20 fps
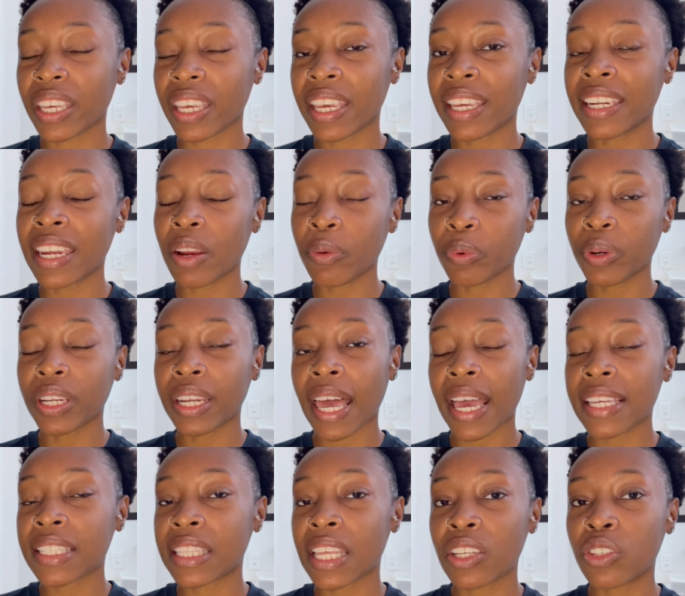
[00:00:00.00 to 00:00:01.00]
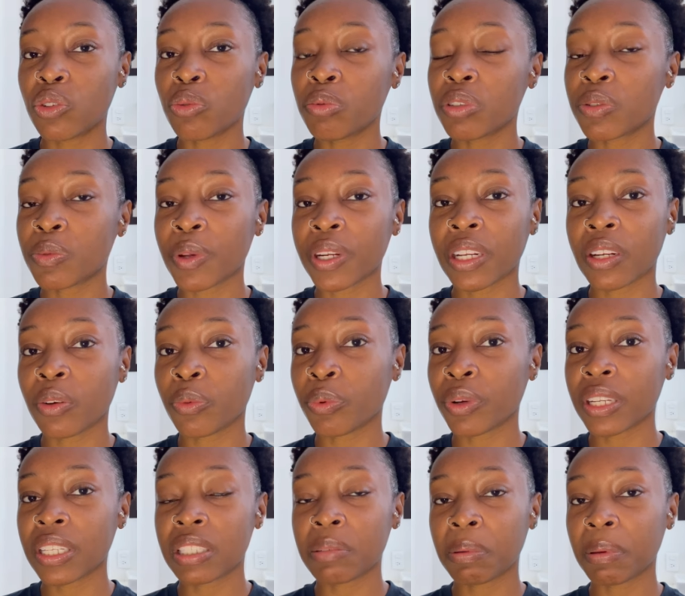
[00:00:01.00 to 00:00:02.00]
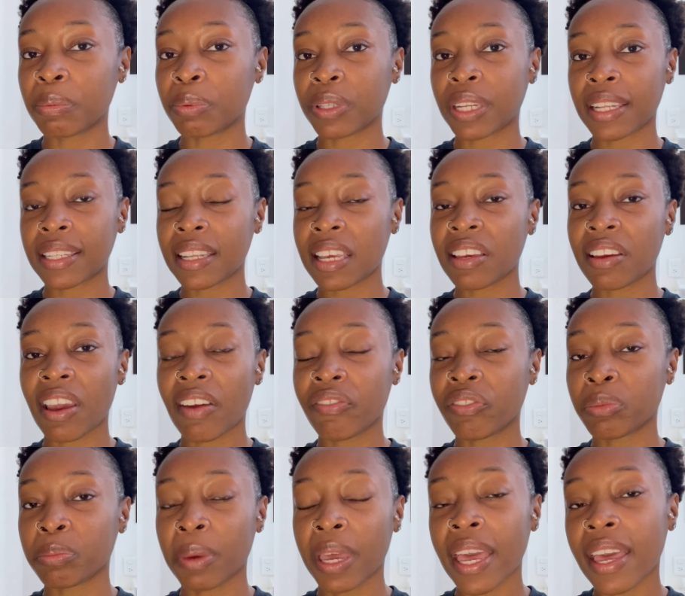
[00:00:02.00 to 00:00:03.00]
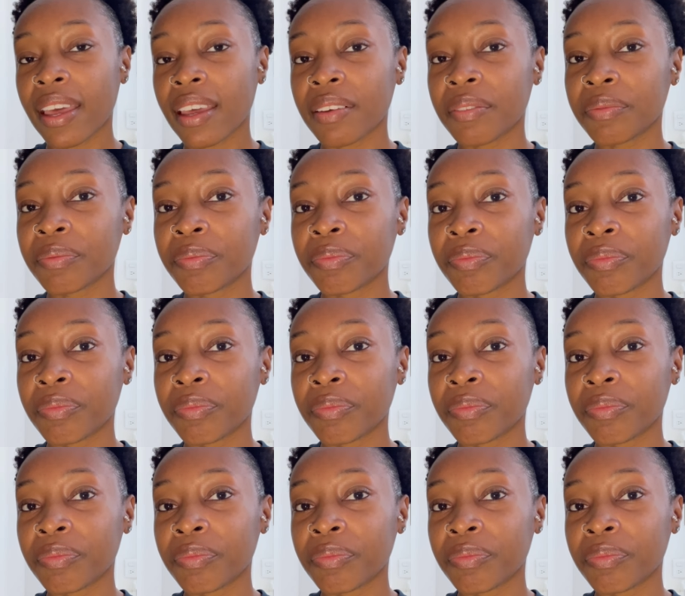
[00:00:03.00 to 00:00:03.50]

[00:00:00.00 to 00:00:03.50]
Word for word: And they realize that you was one of the realest people that they ever met.